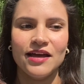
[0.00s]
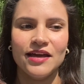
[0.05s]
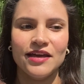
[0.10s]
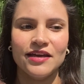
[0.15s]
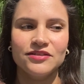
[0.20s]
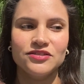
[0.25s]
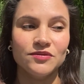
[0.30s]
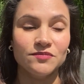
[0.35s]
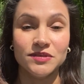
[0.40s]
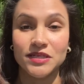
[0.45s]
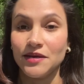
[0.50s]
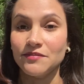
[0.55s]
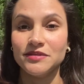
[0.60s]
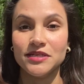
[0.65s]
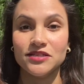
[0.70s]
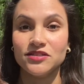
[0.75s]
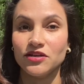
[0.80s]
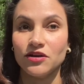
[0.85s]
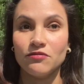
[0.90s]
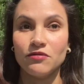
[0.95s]
sometimes I
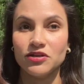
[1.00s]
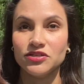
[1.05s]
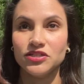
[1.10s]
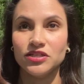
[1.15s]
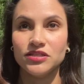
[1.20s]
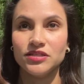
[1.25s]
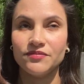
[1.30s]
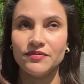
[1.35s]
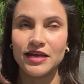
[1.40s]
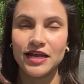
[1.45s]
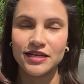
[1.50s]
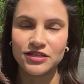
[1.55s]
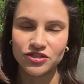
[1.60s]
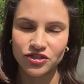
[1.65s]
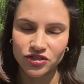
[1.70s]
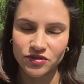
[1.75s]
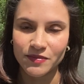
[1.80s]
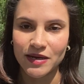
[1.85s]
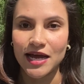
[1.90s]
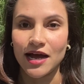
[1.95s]
start watching TV and it's
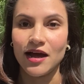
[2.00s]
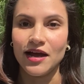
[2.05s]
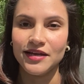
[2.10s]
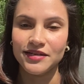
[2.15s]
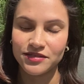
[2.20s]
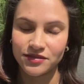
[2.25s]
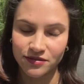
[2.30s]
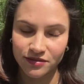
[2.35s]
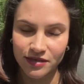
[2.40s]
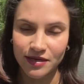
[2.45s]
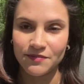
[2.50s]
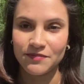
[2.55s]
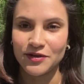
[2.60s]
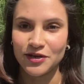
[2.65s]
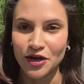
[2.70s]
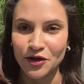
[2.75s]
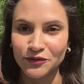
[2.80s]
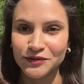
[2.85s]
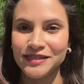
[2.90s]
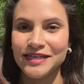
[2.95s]
just my eyes keep
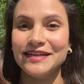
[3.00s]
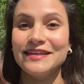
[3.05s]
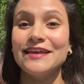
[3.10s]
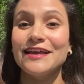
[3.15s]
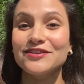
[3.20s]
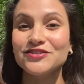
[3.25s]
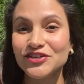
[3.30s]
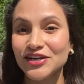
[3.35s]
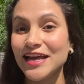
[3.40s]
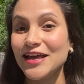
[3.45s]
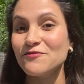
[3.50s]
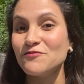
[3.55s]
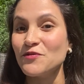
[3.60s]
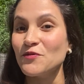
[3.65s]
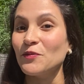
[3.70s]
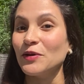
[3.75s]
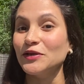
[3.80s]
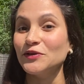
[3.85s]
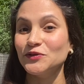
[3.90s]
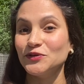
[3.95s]
closing. Yesterday we
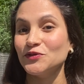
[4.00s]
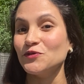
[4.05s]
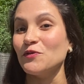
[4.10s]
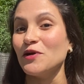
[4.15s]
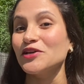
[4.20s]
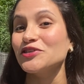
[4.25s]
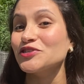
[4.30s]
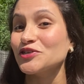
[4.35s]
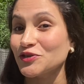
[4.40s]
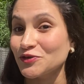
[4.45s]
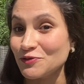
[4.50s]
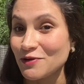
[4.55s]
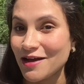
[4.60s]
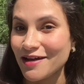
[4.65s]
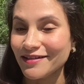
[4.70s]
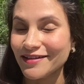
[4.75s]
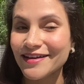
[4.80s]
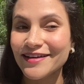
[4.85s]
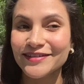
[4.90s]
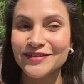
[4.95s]
went to watch
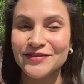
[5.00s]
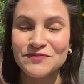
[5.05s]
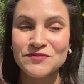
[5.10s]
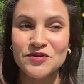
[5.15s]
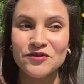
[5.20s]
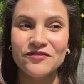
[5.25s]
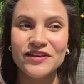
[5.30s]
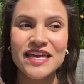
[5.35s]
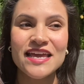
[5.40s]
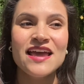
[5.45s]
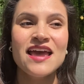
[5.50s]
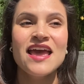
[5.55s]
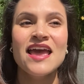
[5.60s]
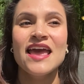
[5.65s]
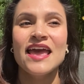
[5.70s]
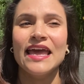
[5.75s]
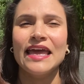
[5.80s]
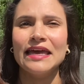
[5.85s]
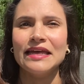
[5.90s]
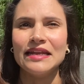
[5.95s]
Cruella, the movie,
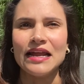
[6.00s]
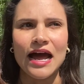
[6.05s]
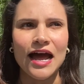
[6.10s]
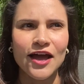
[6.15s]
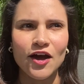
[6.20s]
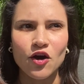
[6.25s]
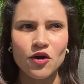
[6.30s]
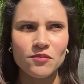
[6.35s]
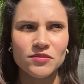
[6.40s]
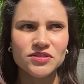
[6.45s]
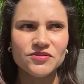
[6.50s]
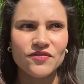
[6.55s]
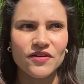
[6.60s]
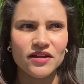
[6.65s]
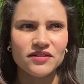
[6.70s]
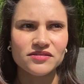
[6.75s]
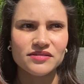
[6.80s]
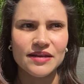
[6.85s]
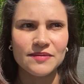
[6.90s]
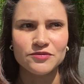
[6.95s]
and I almost fell
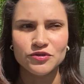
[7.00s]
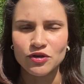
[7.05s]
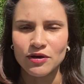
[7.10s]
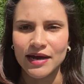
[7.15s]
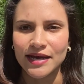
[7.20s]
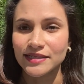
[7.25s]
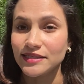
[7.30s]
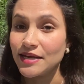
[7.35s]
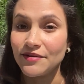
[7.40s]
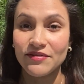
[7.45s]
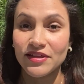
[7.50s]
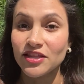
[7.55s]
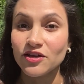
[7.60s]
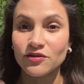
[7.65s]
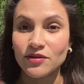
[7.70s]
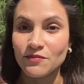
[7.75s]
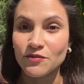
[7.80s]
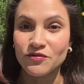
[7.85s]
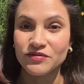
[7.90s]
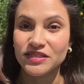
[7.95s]
asleep twice. Even though the
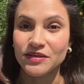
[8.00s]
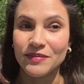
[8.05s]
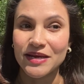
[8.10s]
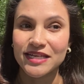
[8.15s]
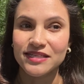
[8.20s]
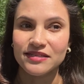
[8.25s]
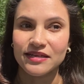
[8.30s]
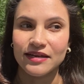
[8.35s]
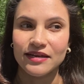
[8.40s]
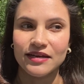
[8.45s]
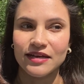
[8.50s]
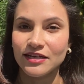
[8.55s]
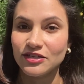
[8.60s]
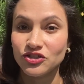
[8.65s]
movie's amazing, it's